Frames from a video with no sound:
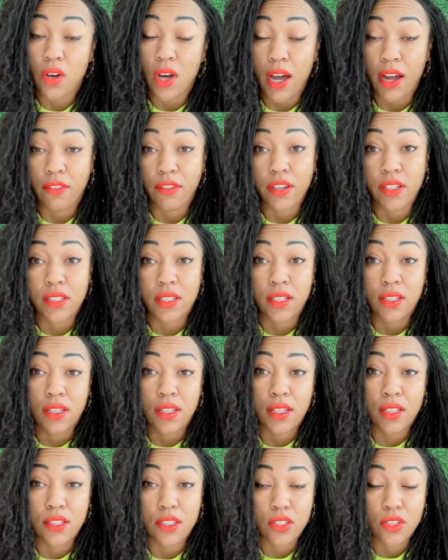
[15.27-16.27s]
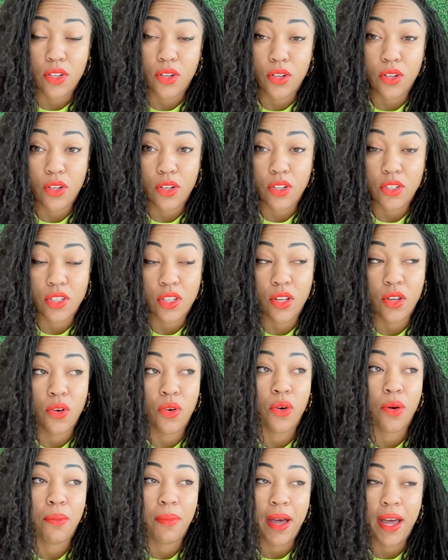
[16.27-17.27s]
I recently installed
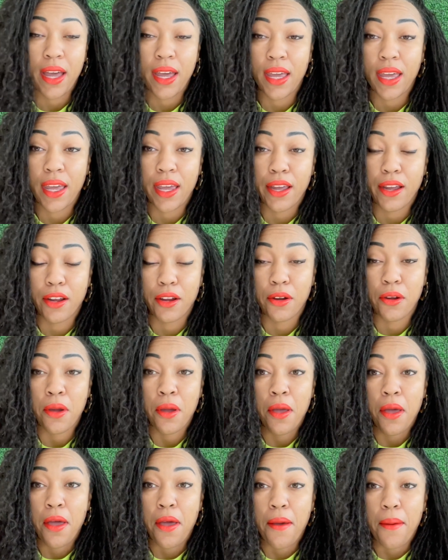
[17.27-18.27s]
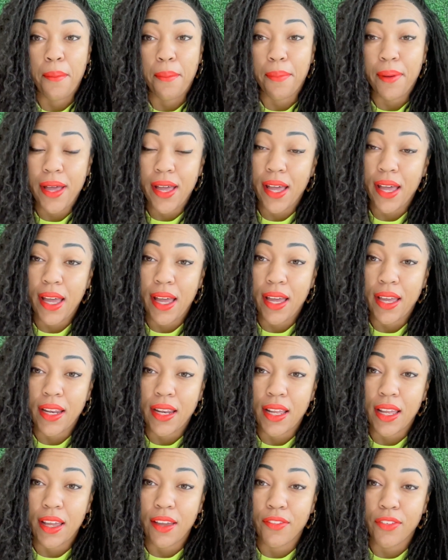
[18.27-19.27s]
on my hair, but
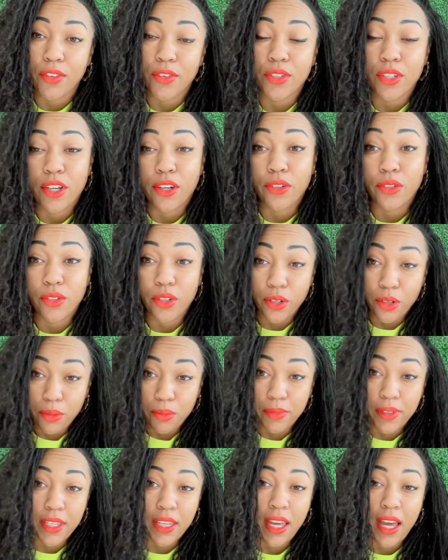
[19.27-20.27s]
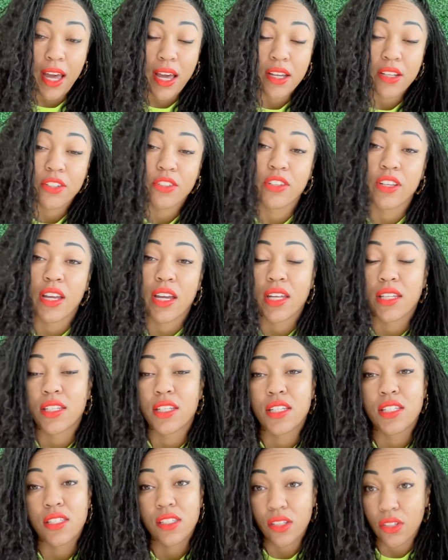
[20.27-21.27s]
if you don't know me, I create
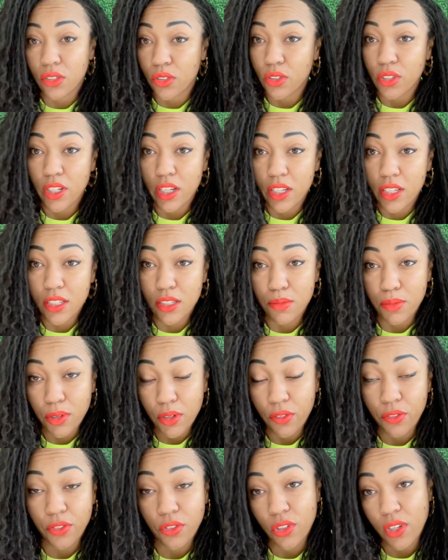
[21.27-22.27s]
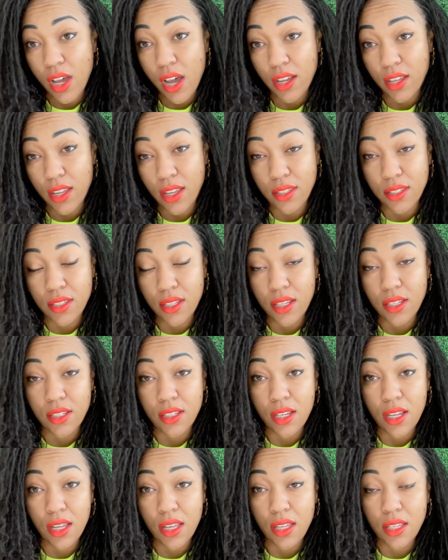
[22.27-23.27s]
these glorious, beautiful lock
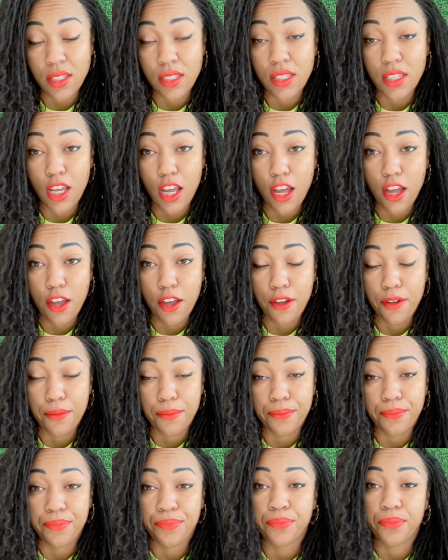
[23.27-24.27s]
extensions, and